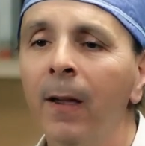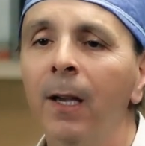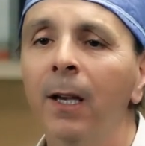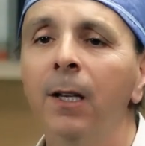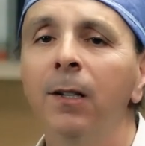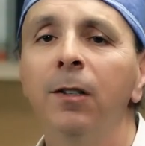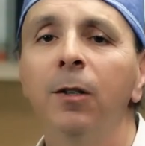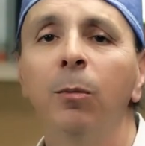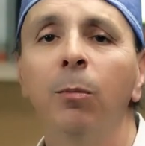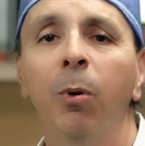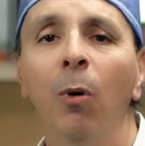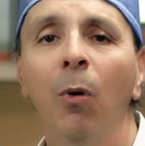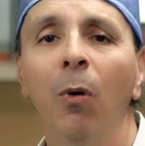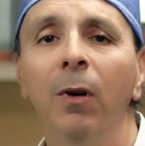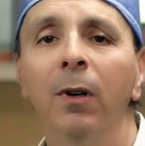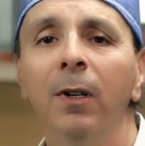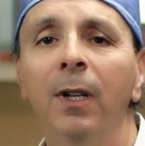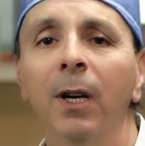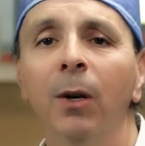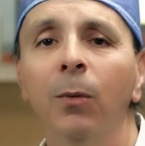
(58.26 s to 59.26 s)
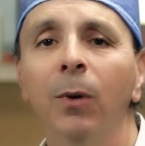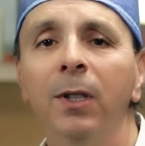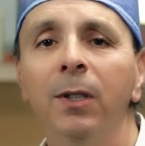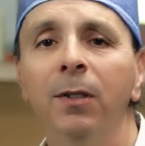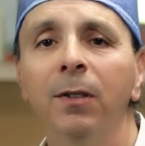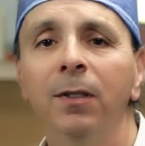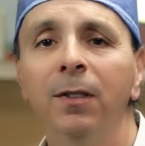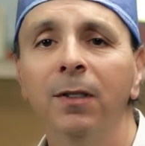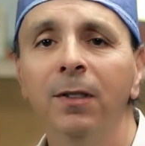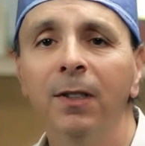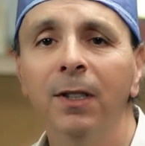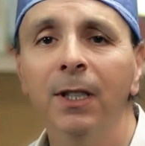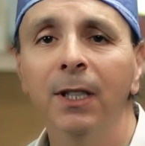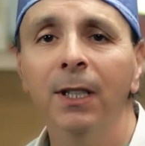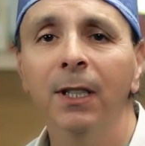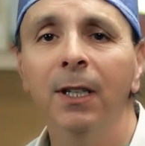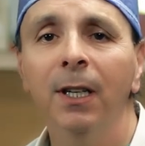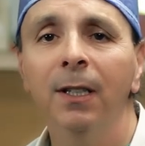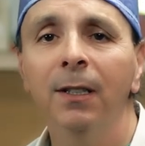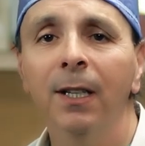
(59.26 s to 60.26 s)
It's important that when you
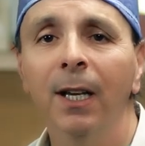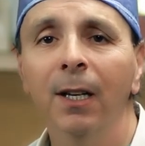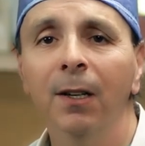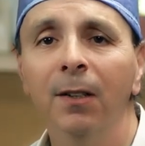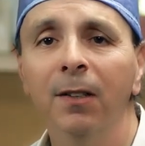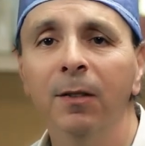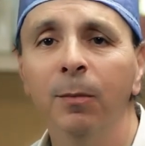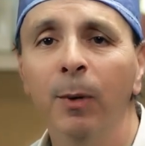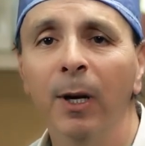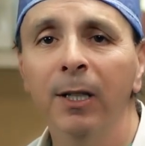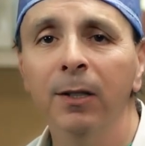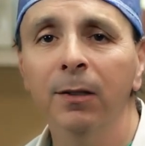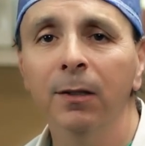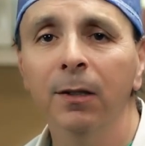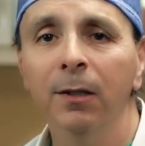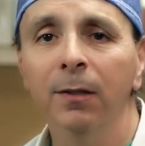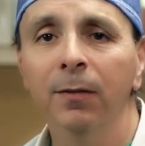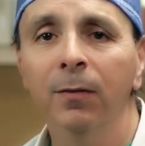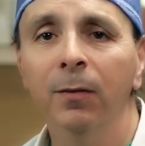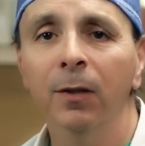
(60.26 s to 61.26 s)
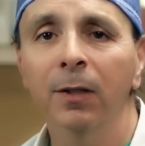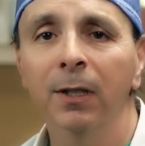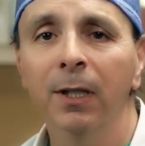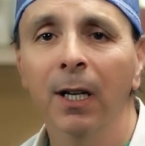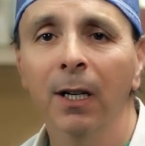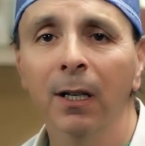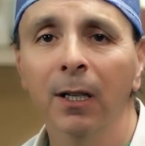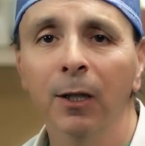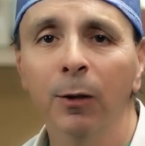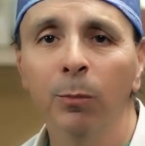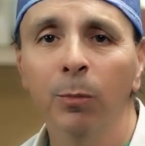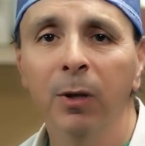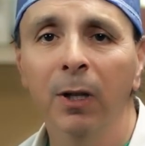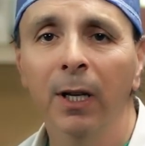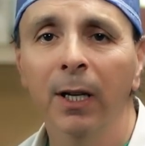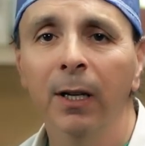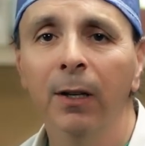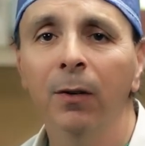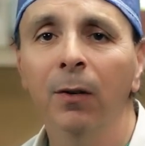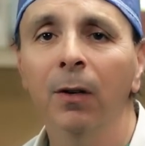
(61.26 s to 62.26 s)
see a dental specialist for a dental
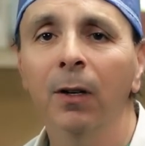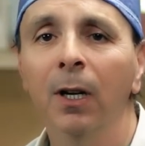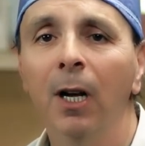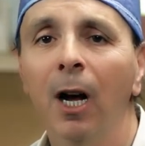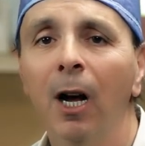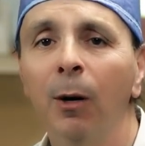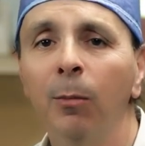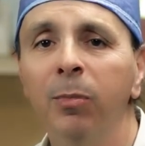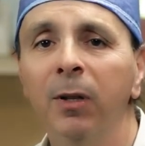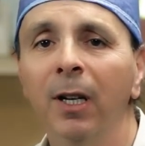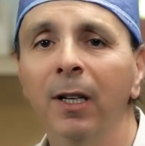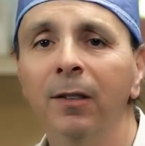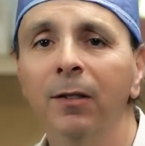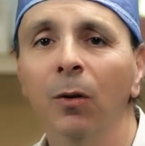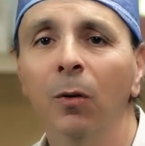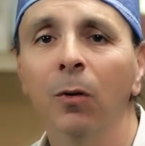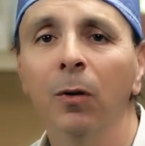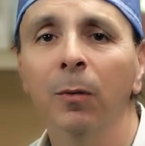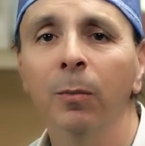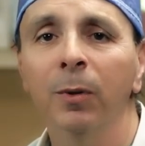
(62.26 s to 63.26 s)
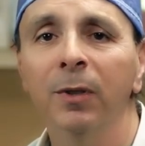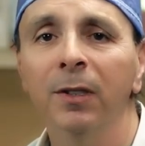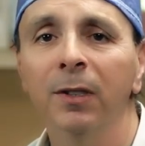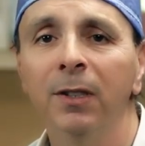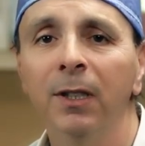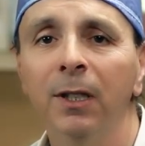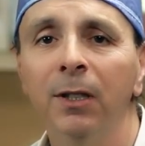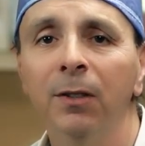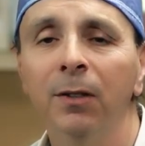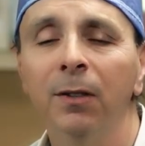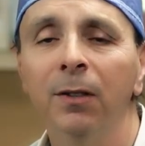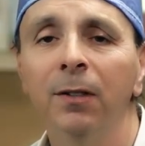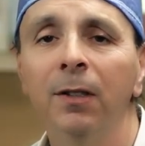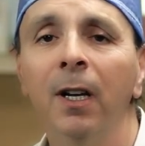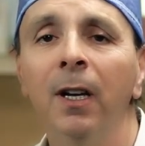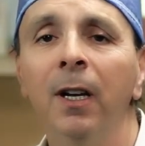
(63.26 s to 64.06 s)
implant or complex oral procedures